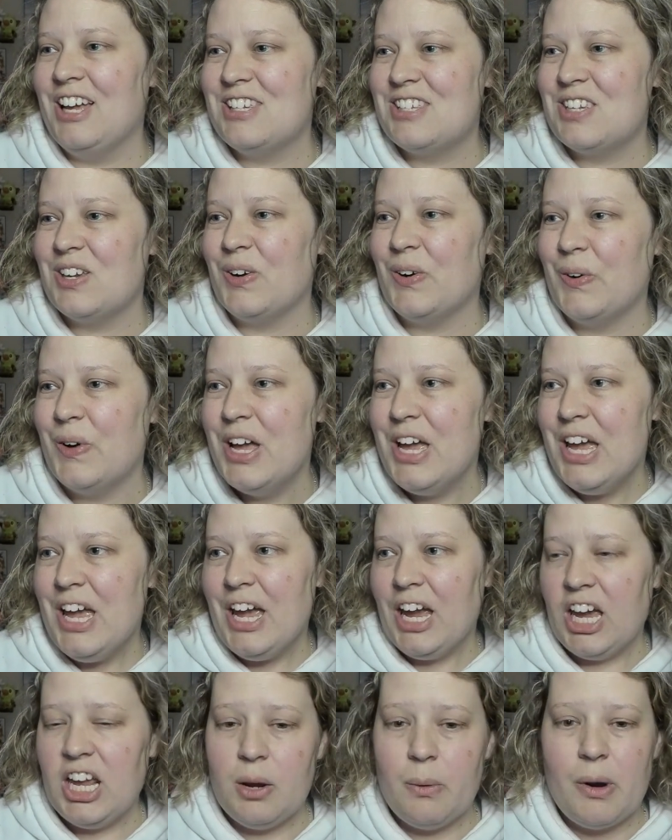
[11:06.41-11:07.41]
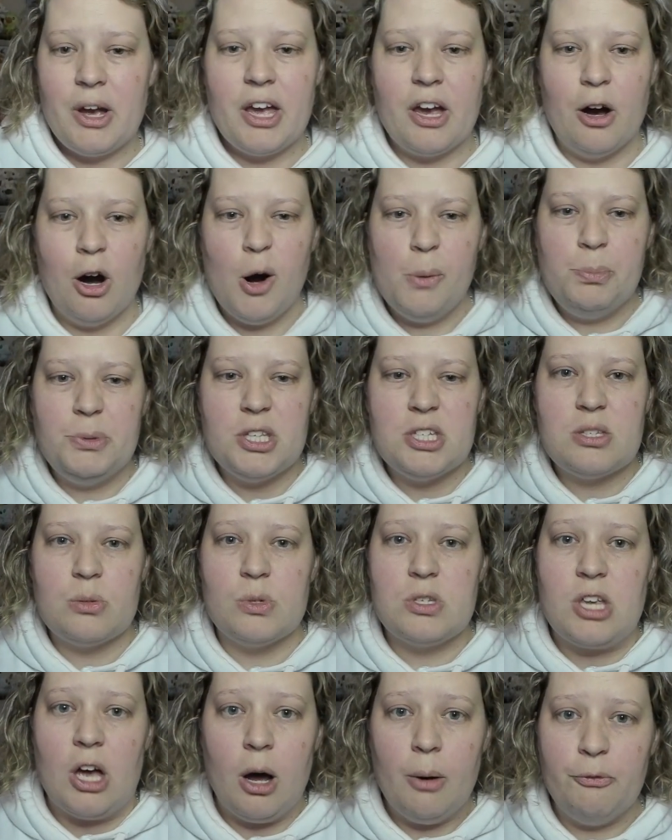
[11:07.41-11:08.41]
So anyway, I hope this
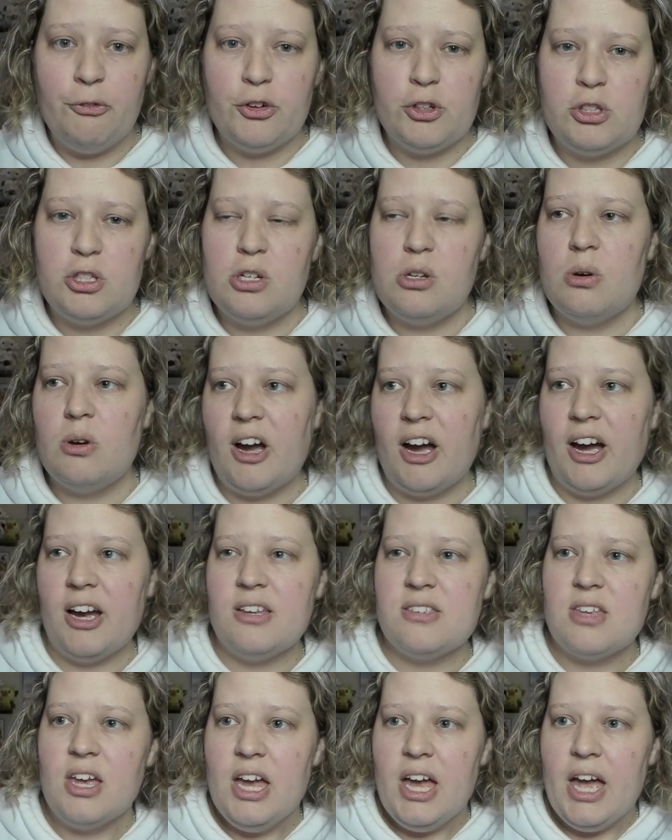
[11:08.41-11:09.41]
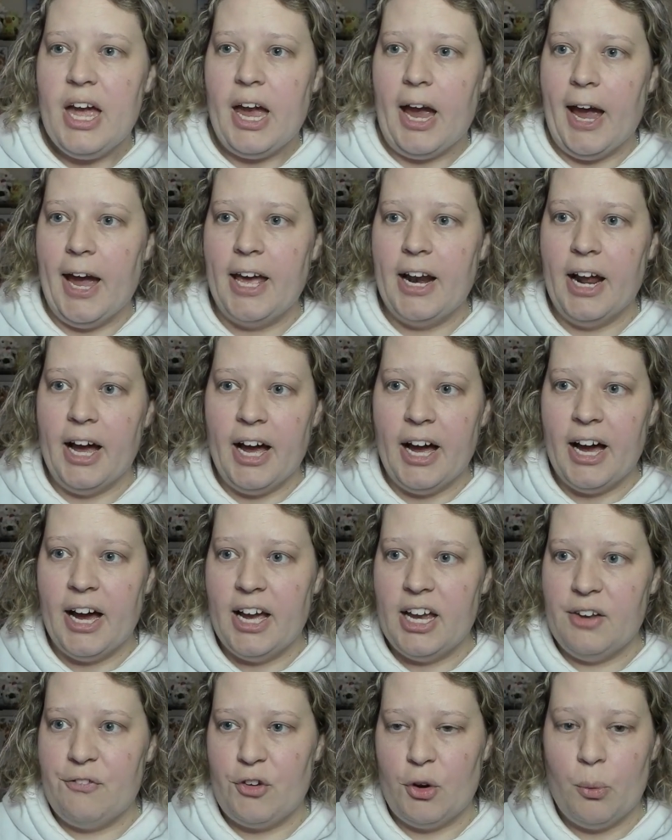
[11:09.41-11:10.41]
was helpful to you guys. And
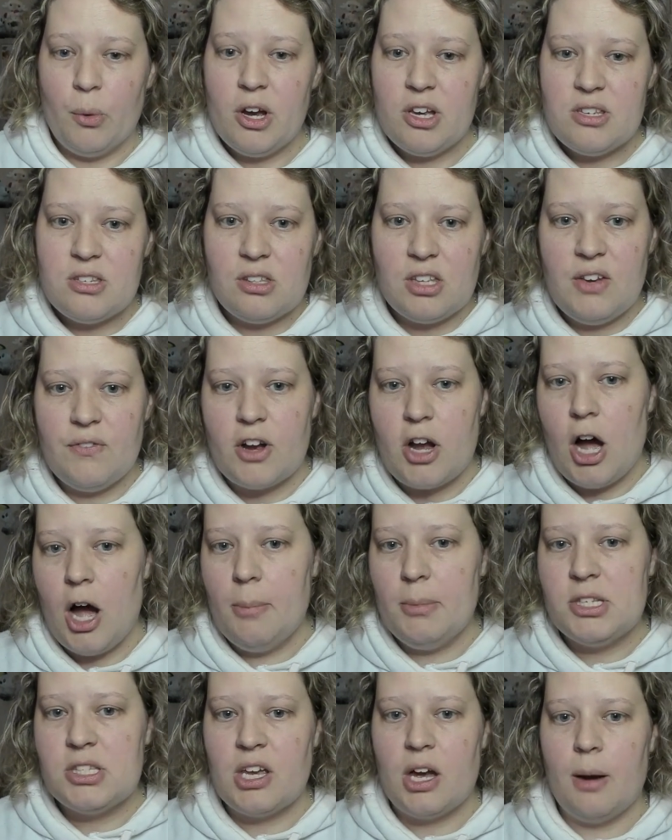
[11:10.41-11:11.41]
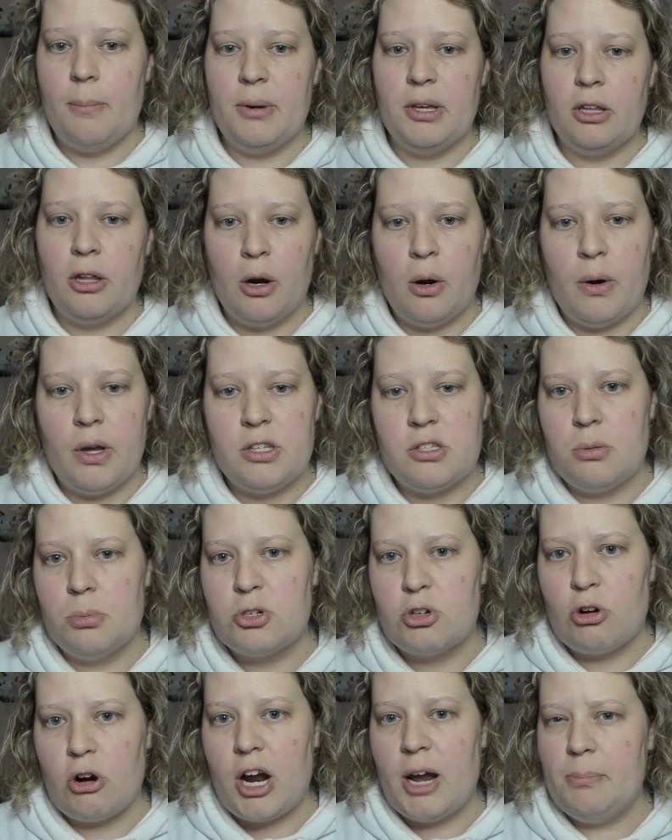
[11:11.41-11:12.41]
if it was, leave a comment down below and
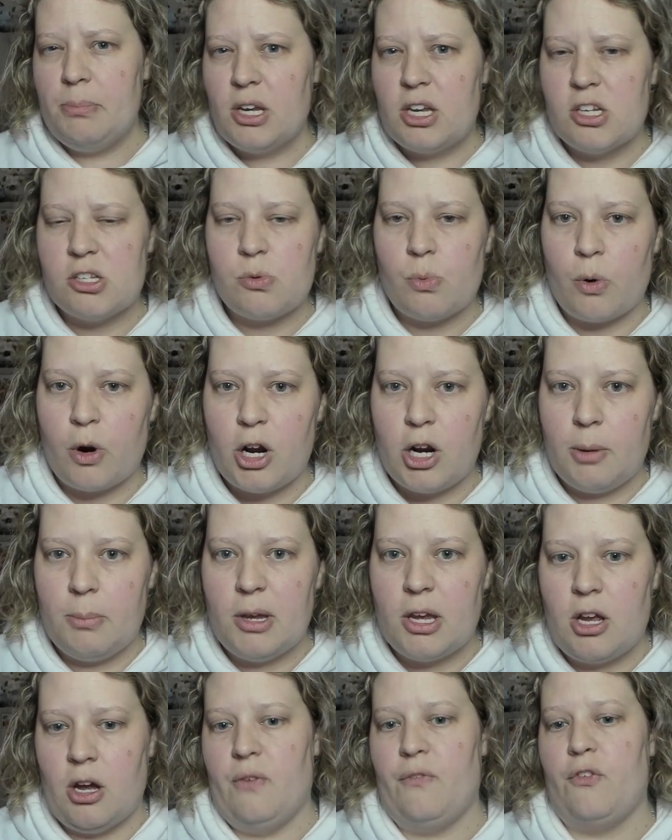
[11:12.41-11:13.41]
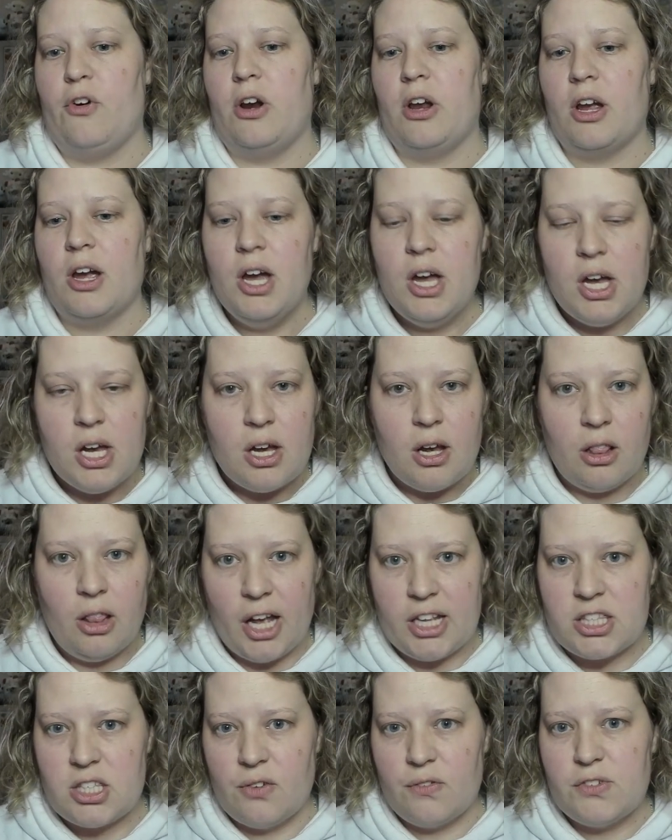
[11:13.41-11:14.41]
subscribe, because we're going to be covering
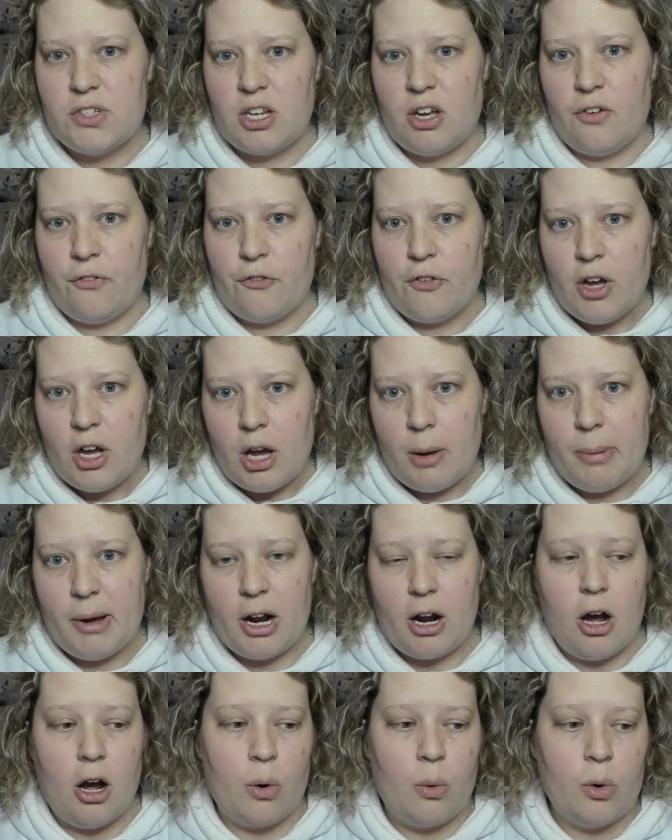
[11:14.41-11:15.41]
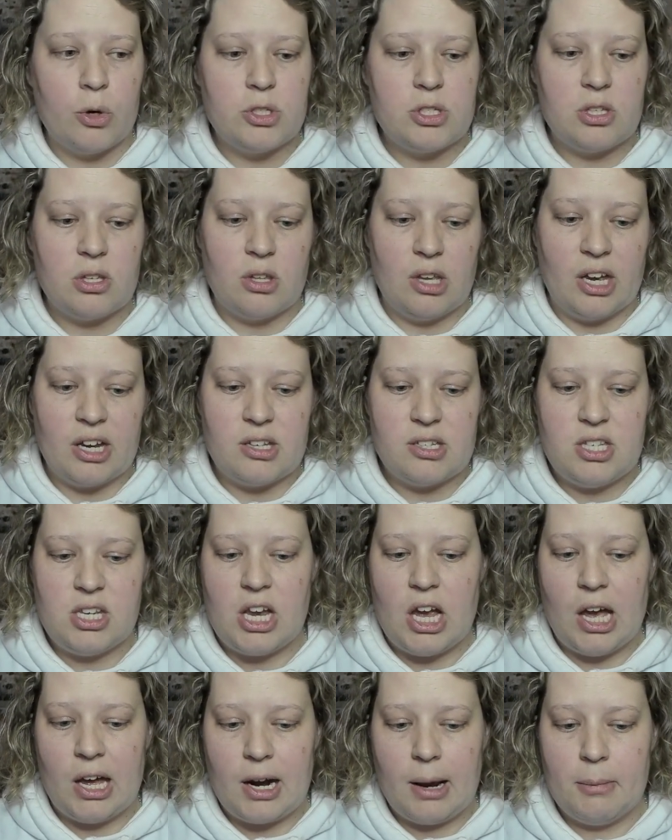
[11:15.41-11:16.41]
lots of stuff about Hogwarts Legacy.
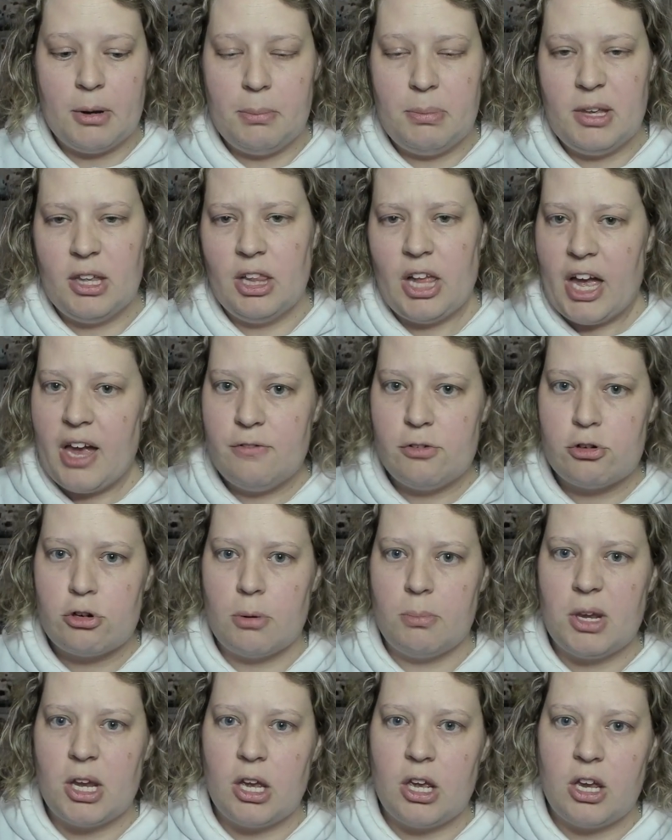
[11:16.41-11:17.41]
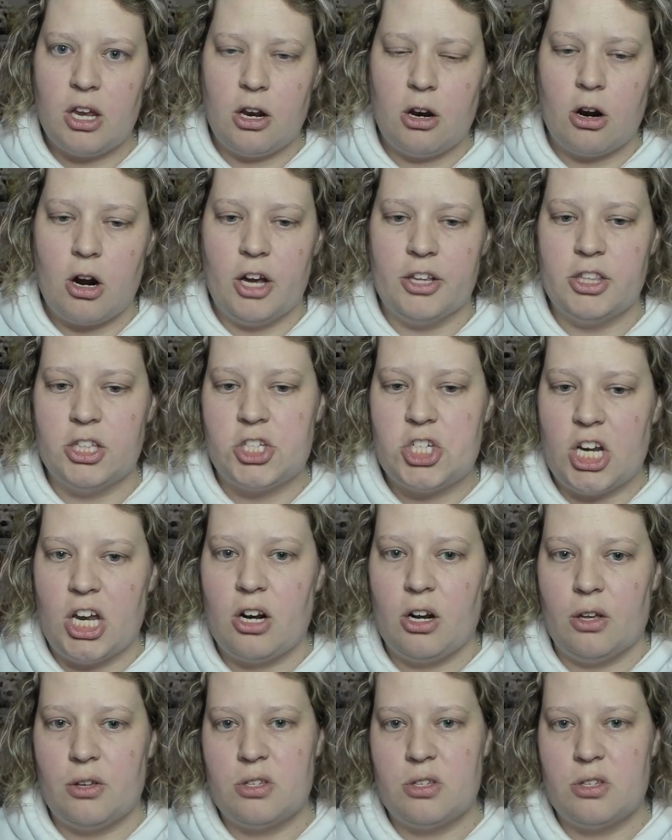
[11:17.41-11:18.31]
And I'm going to be live streaming it here on the channel.